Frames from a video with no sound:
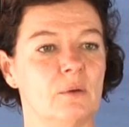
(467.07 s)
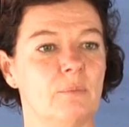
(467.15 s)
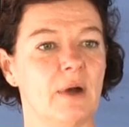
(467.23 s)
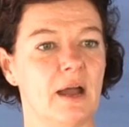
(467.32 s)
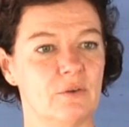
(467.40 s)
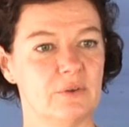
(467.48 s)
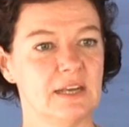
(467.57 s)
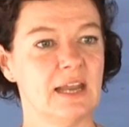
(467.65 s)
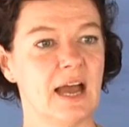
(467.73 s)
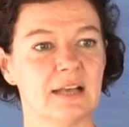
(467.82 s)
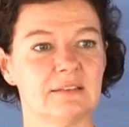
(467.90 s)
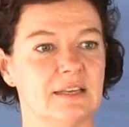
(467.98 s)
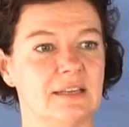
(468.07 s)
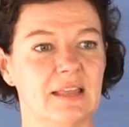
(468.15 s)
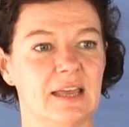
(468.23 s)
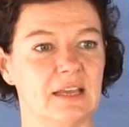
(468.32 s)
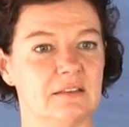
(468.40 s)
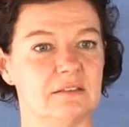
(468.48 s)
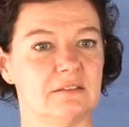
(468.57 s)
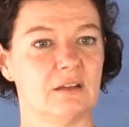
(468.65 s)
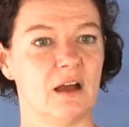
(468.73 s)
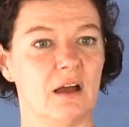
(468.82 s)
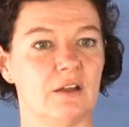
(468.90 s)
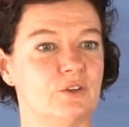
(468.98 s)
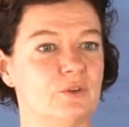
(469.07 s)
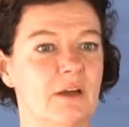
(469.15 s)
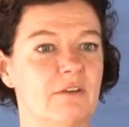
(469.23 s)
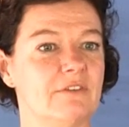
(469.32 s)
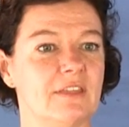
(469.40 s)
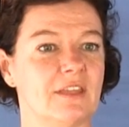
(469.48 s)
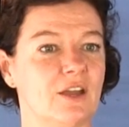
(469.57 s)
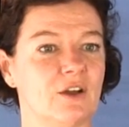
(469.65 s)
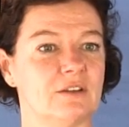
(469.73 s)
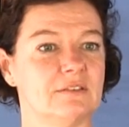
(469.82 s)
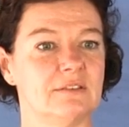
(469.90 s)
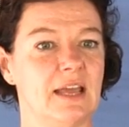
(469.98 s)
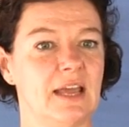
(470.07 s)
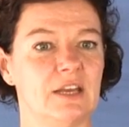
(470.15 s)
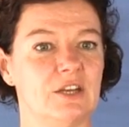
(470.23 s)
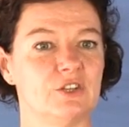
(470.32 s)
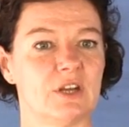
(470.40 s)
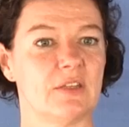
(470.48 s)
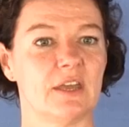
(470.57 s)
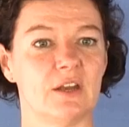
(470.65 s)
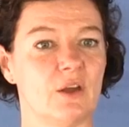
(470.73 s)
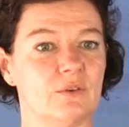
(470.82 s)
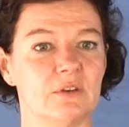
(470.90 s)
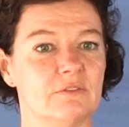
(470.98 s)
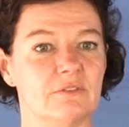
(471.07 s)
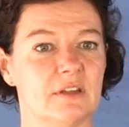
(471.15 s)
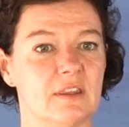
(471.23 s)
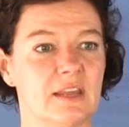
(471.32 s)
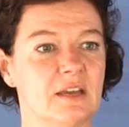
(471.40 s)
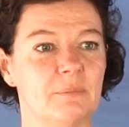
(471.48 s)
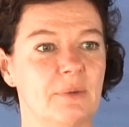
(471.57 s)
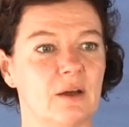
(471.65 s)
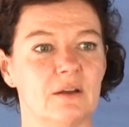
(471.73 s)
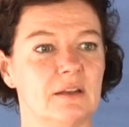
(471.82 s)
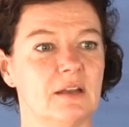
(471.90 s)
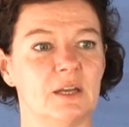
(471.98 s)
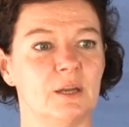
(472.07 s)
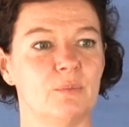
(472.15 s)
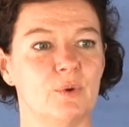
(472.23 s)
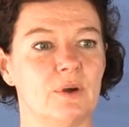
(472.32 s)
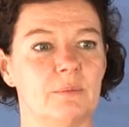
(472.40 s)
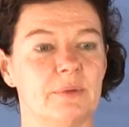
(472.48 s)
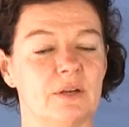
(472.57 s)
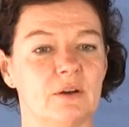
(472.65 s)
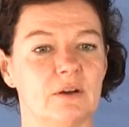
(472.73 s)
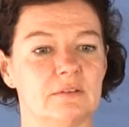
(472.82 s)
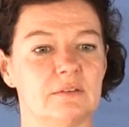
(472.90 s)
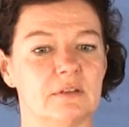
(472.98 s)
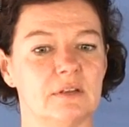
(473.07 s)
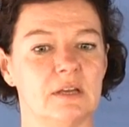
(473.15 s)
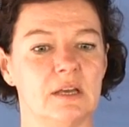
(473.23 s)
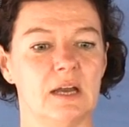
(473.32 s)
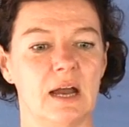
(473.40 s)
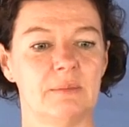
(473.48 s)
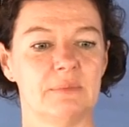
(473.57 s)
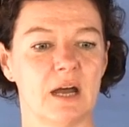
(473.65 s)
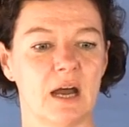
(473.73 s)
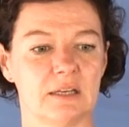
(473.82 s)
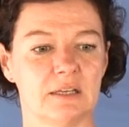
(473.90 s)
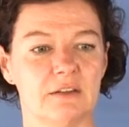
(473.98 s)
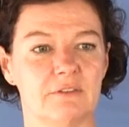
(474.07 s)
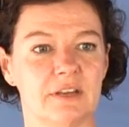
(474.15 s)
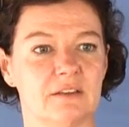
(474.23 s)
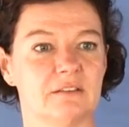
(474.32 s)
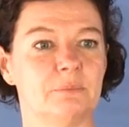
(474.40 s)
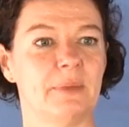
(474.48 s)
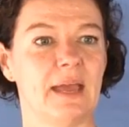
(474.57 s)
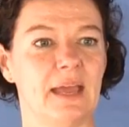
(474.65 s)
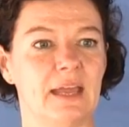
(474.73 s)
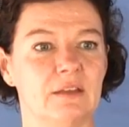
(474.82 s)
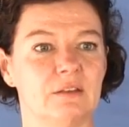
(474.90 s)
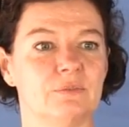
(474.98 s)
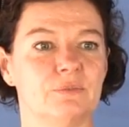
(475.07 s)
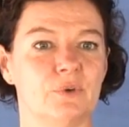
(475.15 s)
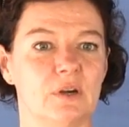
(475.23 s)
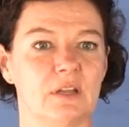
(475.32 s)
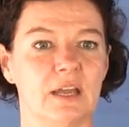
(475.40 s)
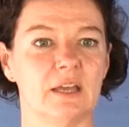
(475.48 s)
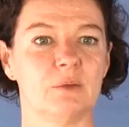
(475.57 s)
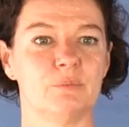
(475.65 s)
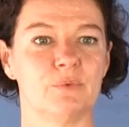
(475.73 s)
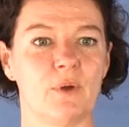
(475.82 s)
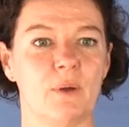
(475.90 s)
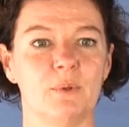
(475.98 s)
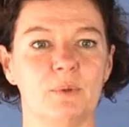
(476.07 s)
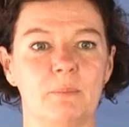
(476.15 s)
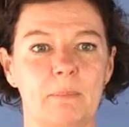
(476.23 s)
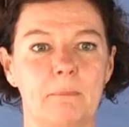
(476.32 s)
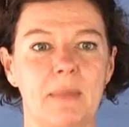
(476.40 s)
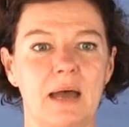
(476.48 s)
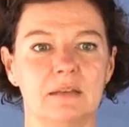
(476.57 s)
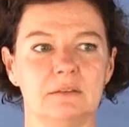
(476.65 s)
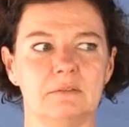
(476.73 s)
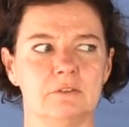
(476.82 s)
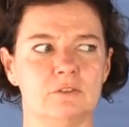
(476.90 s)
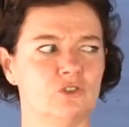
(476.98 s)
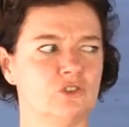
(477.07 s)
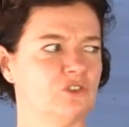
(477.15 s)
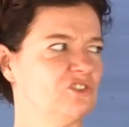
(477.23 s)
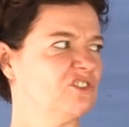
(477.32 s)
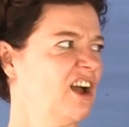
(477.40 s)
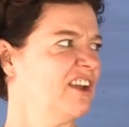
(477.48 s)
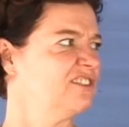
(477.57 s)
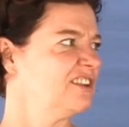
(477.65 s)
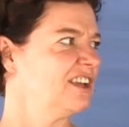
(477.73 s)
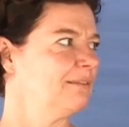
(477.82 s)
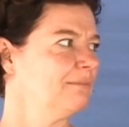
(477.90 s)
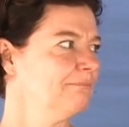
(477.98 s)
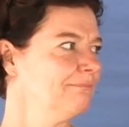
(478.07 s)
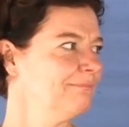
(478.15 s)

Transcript: by relaxing, they can start and do everything on stage. And they don't even think about it anymore because and not giving a space for like problematizing